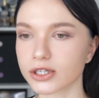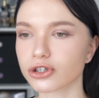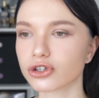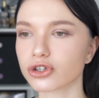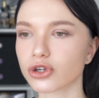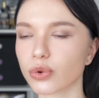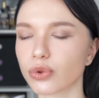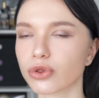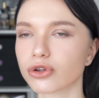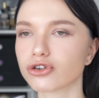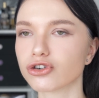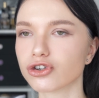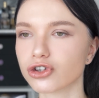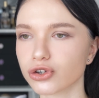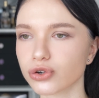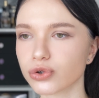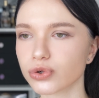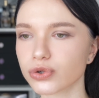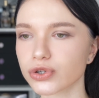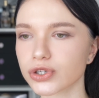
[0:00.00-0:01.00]
So the
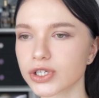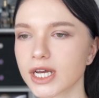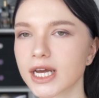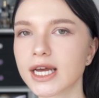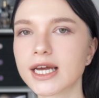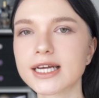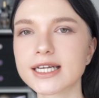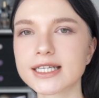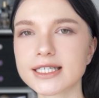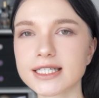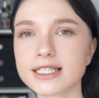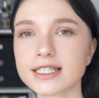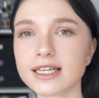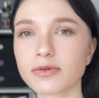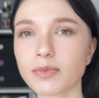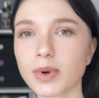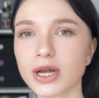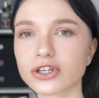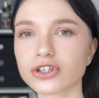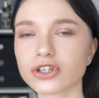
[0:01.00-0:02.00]
juice, since I
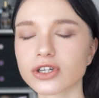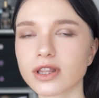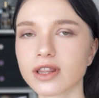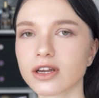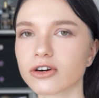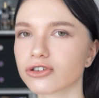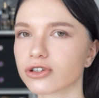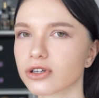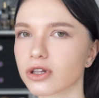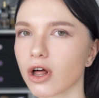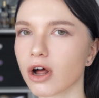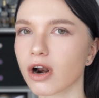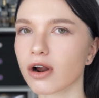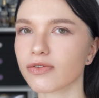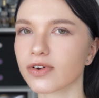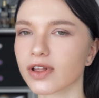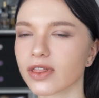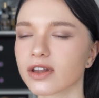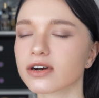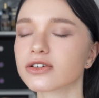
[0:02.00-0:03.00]
mentioned there's a lot
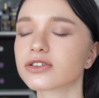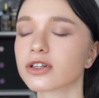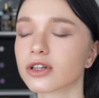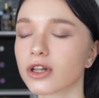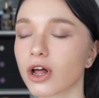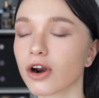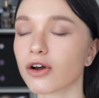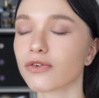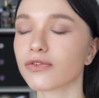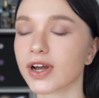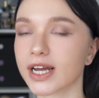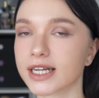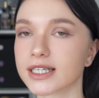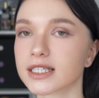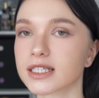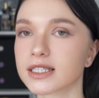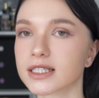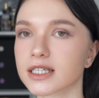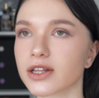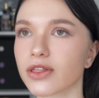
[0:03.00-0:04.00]
of it, there's a lot of
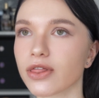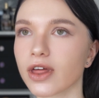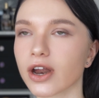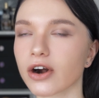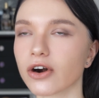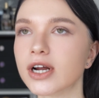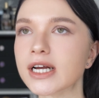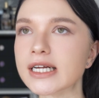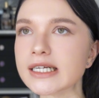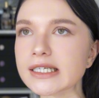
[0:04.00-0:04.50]
essence in there.